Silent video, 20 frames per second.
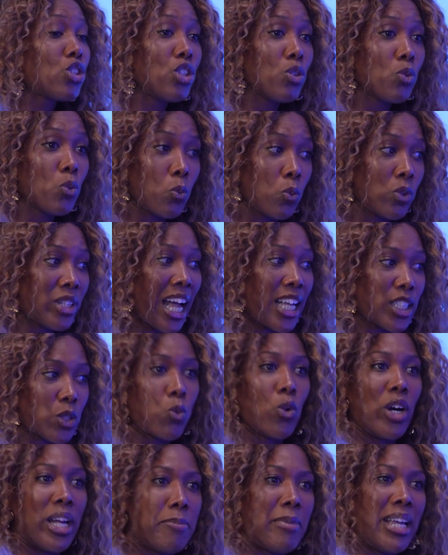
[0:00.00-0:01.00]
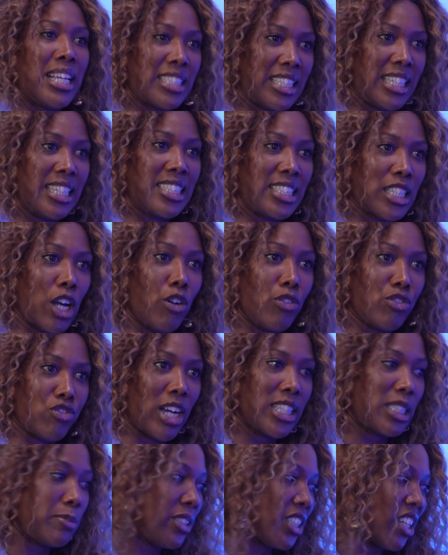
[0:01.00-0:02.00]
that's what it means in itself,
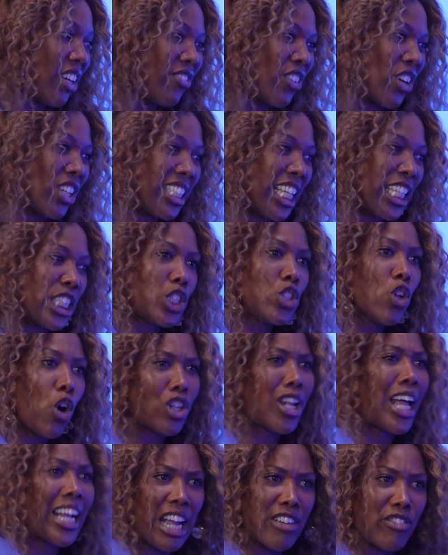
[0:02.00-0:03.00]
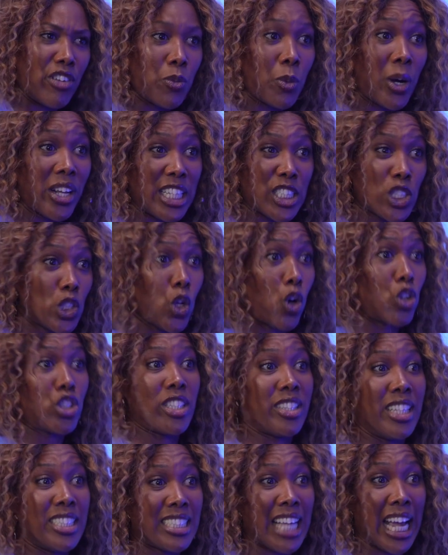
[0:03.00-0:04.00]
right, to be diverse. It's not like everyone, it's
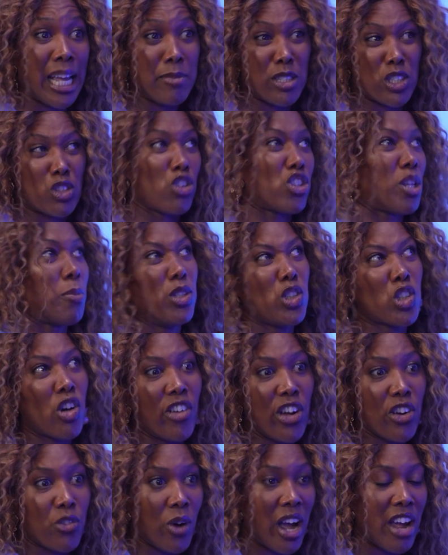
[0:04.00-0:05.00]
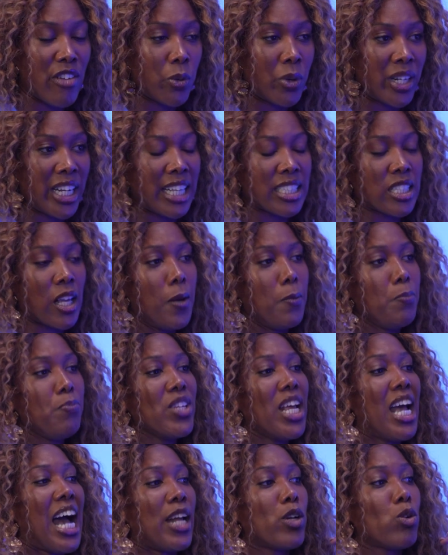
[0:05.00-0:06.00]
not the same. It's not the majority of what everyone is.
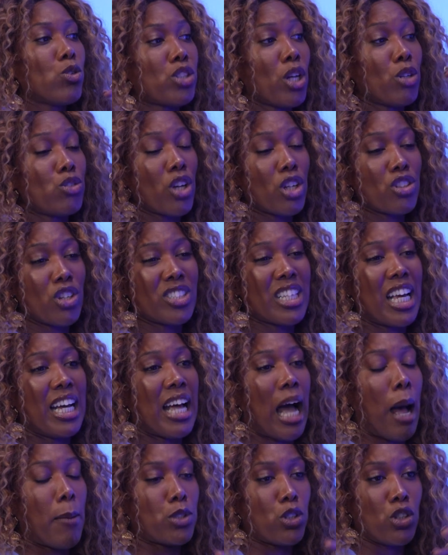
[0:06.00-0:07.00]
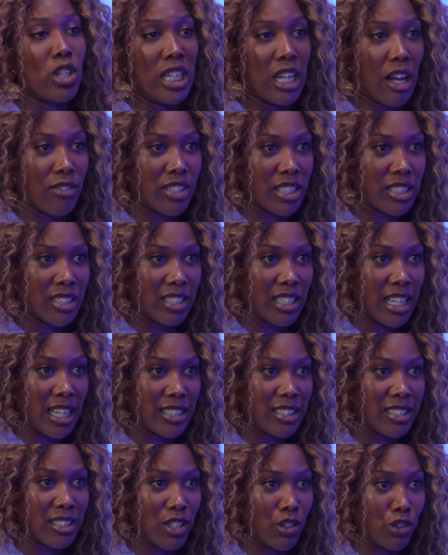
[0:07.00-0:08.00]
And also, Jojo's absolutely loved
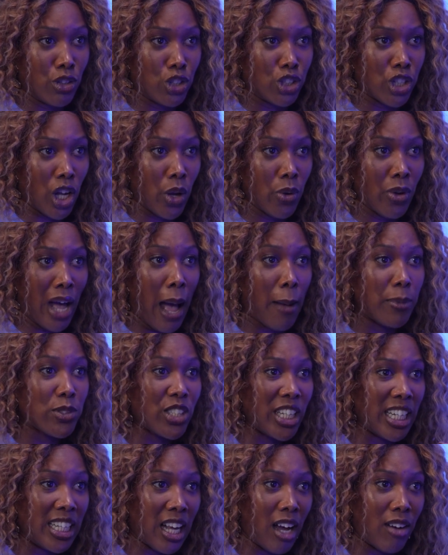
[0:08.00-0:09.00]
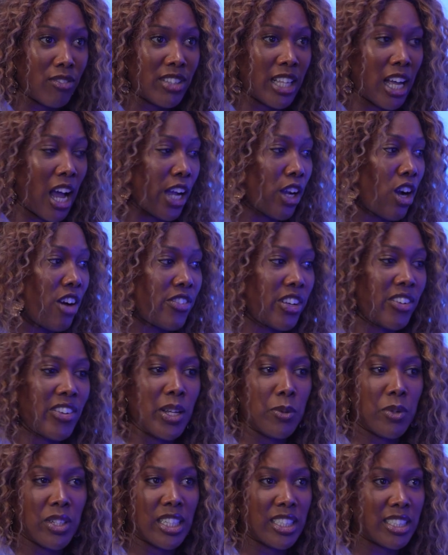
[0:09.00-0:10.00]
as on the show, absolutely loved. I can't think of
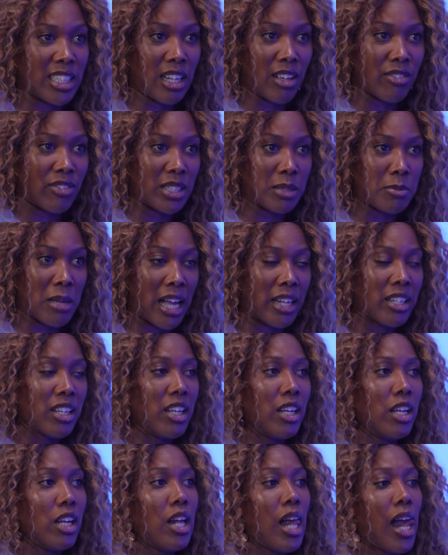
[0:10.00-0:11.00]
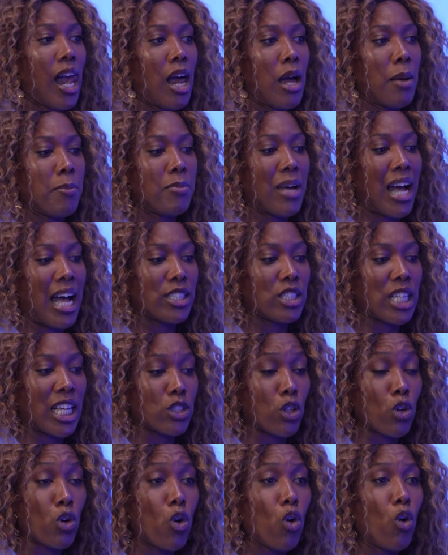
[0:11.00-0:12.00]
anyone that doesn't love this man
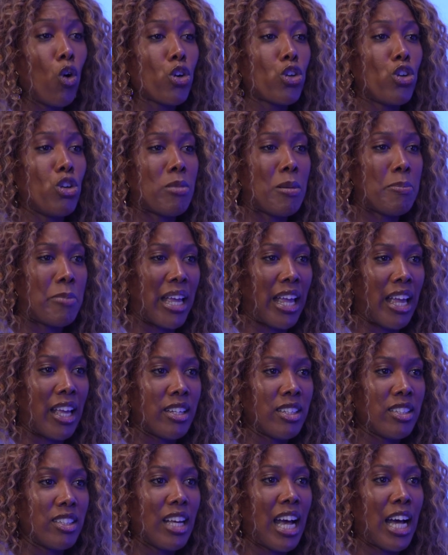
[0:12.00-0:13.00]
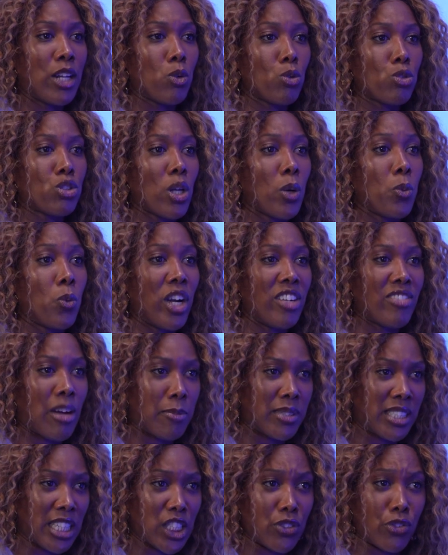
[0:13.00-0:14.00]
as a core human being and also what he
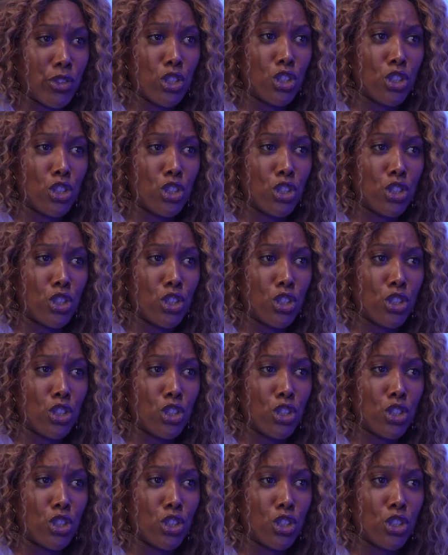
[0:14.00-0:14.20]
represents for the